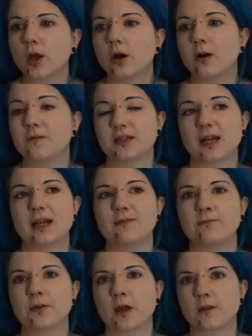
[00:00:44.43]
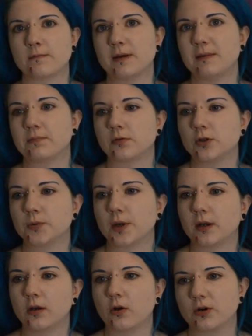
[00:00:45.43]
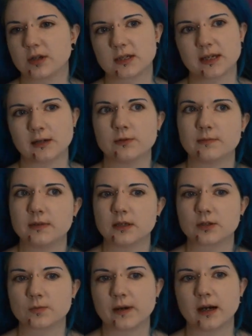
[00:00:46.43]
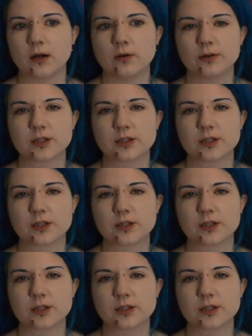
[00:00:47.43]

Obviously I live with other people who are locked down with me as well,